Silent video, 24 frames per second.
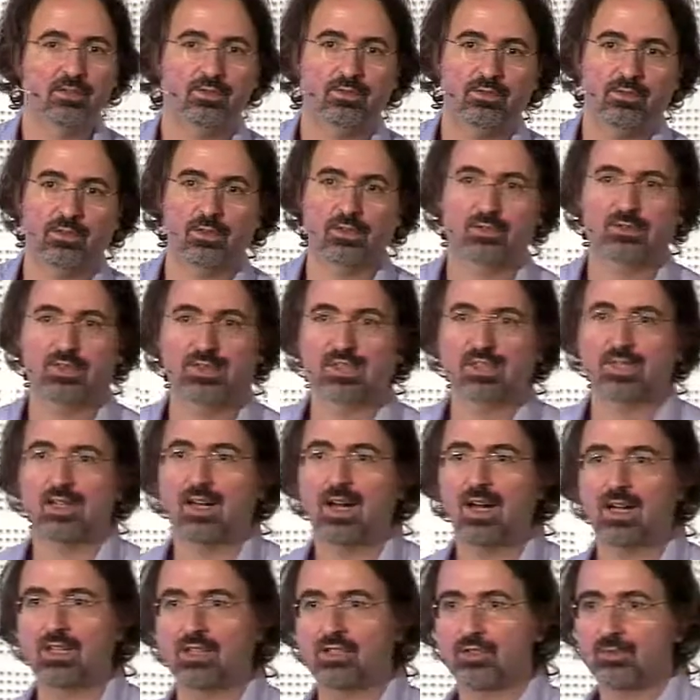for these
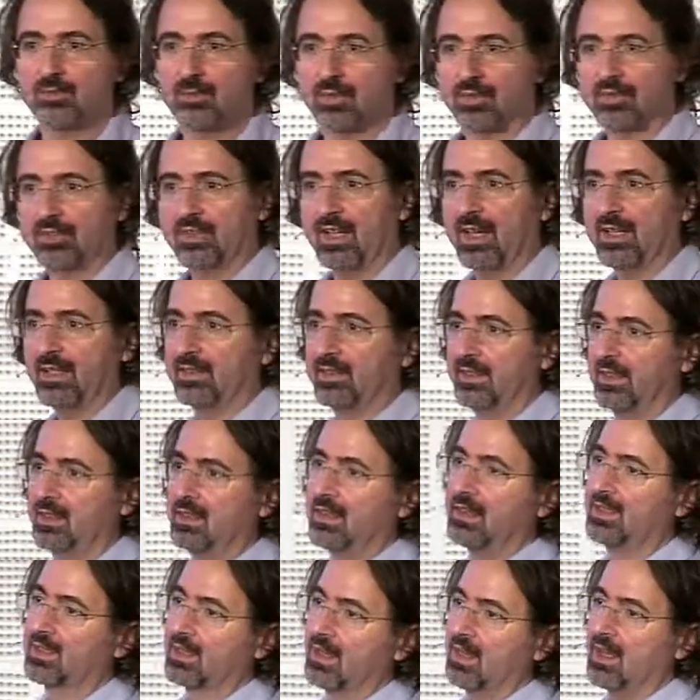large
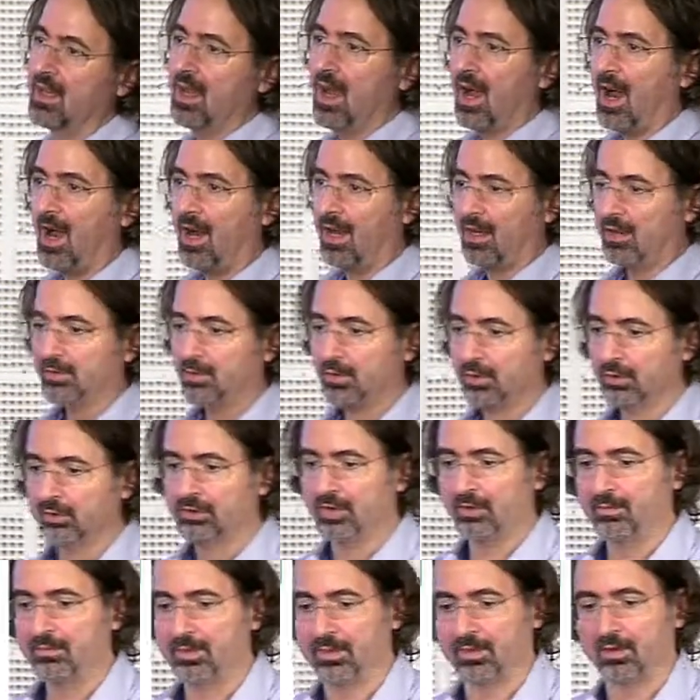mortalities are
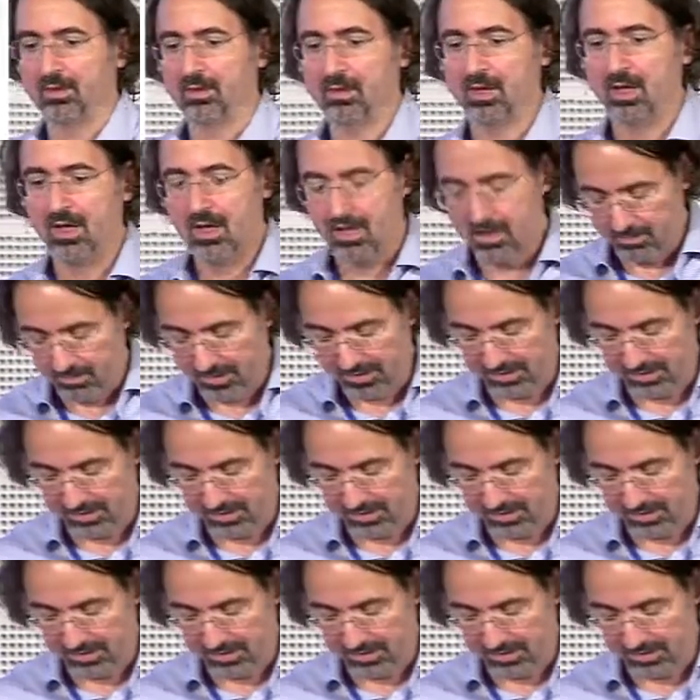multiple, but